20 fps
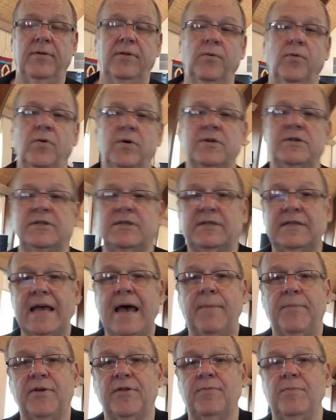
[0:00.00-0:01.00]
and the word
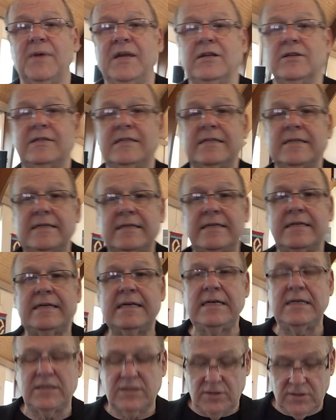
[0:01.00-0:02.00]
Sabbath means to
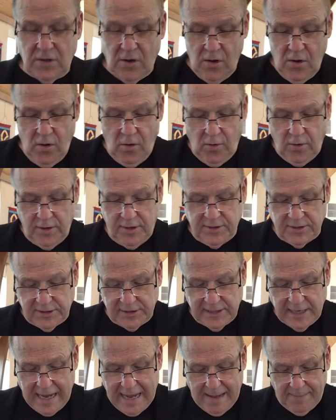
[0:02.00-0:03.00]
cease or to
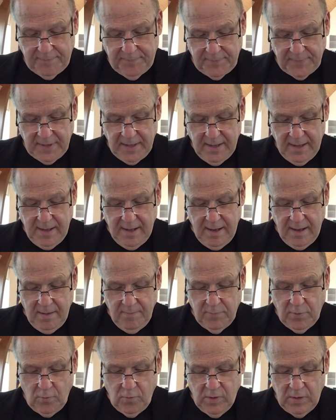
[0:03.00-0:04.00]
stop.
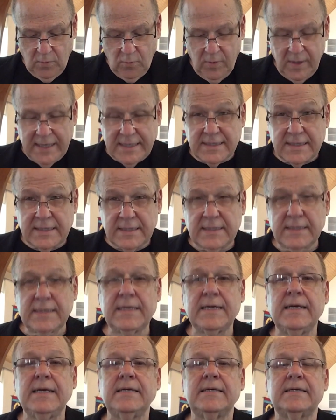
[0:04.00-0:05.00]
But when we
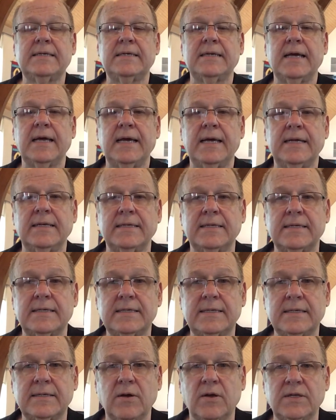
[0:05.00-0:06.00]
cease and
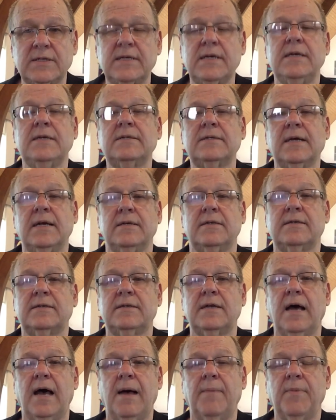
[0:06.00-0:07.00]

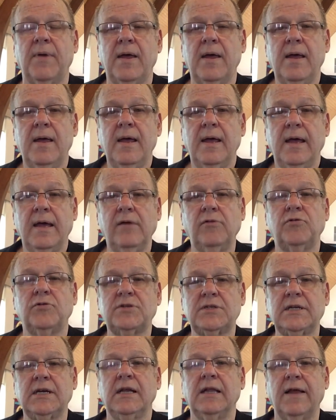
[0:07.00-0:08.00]
stop,
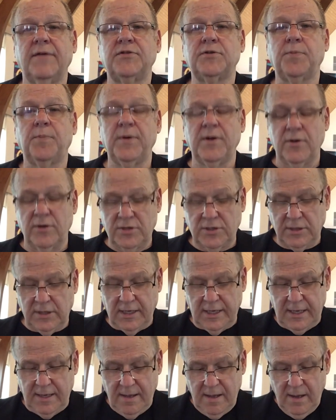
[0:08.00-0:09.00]
interestingly enough,
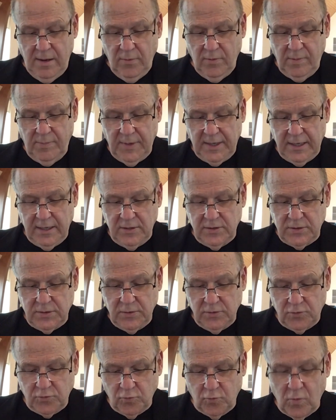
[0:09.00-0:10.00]
spiritually, we begin
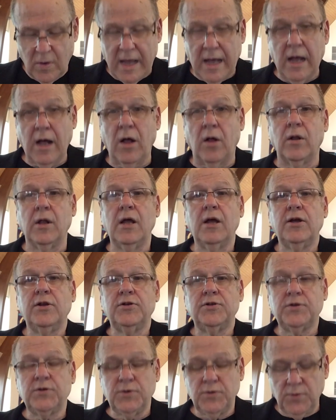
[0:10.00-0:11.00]
to dwell,
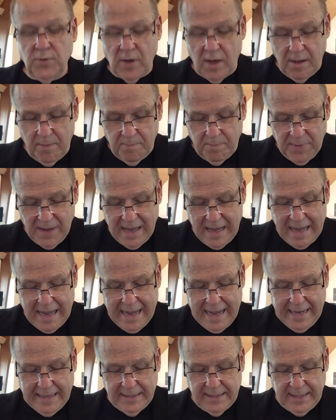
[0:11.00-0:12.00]
to
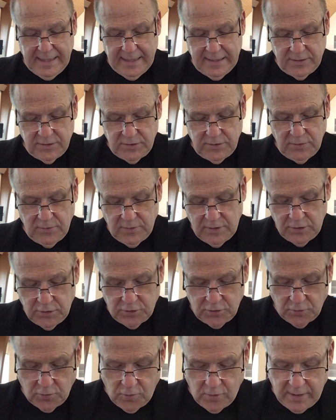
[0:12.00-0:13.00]
abide, and to
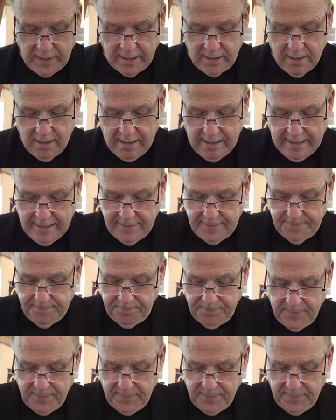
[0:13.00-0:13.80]
enjoy God.